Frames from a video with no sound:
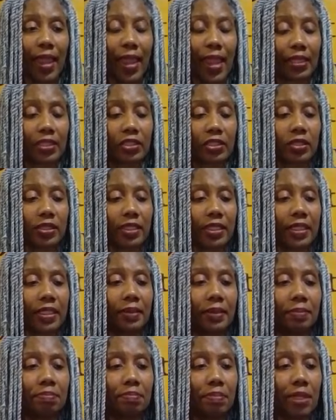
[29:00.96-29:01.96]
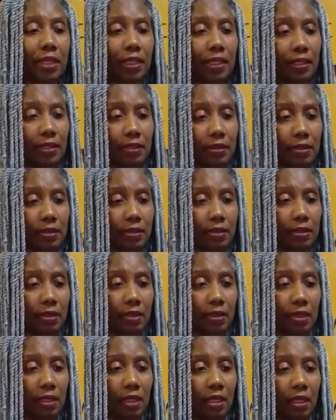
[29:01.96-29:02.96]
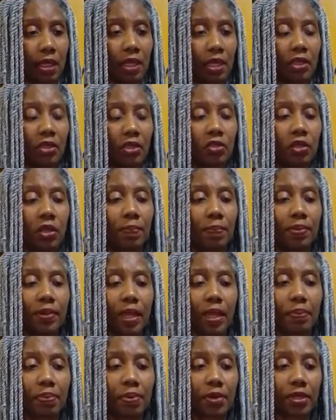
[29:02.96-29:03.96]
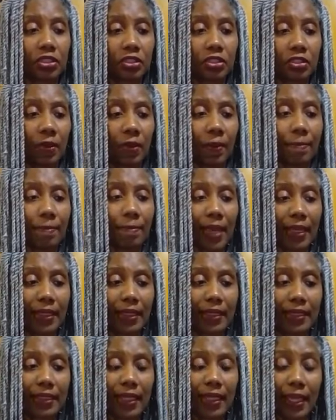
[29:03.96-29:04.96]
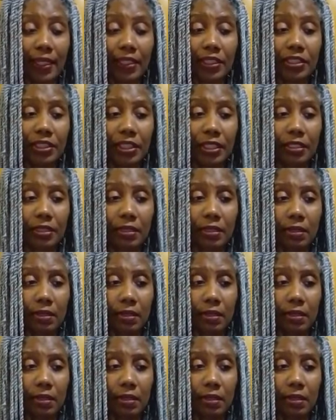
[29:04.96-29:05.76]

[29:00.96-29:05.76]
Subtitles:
actually means. Your blood pressure medication